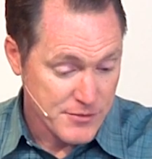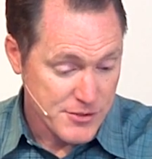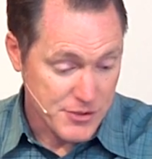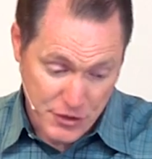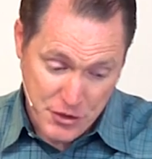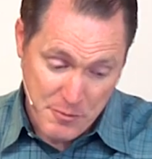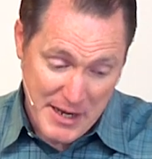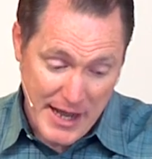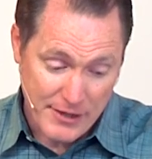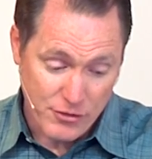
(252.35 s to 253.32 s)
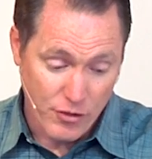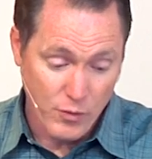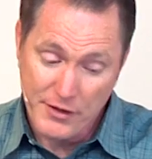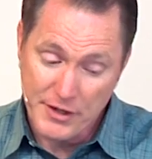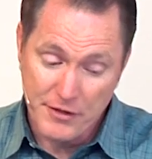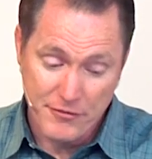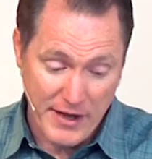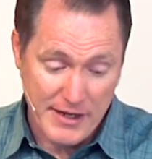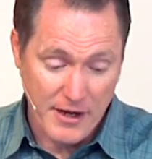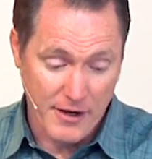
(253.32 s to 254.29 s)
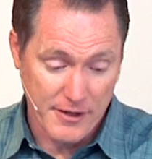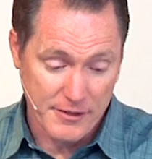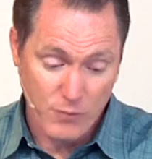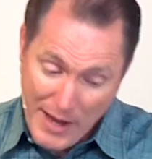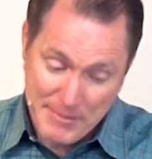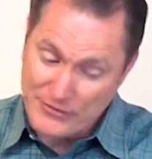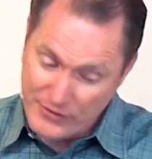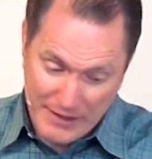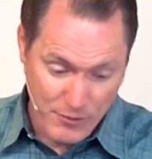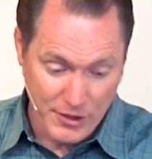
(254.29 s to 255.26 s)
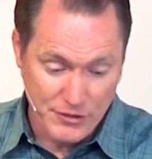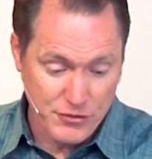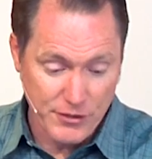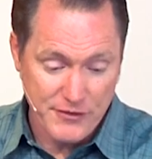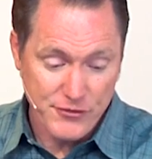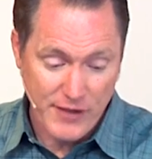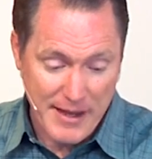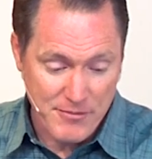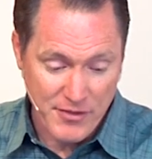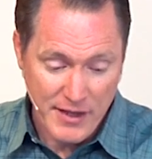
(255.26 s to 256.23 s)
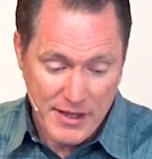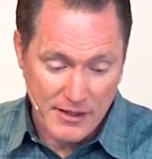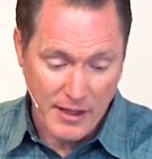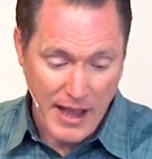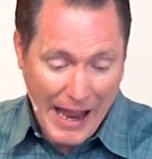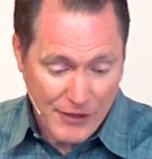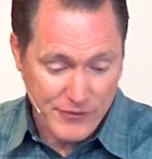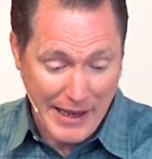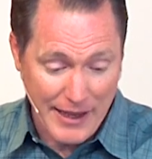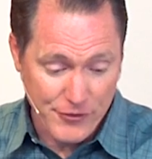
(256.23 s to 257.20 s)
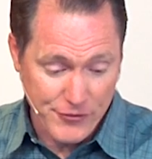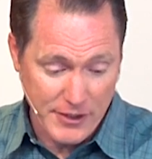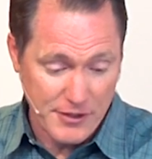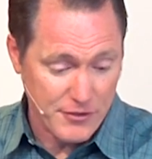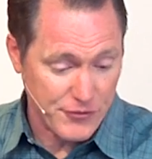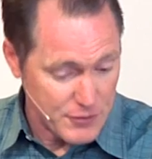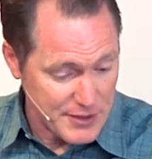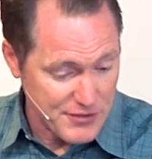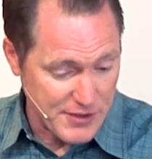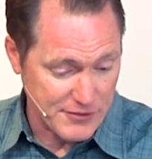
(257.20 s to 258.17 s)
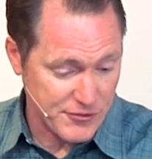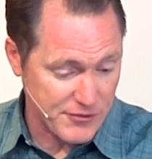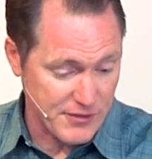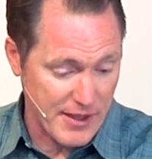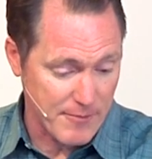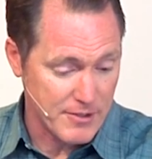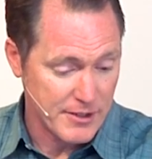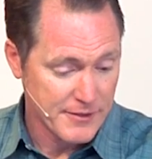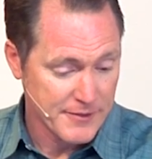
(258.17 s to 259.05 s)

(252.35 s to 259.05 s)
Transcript: so that you may not grow weary or faint-hearted. Why? Because they were enduring the same thing. Hostile sinners doing things to them.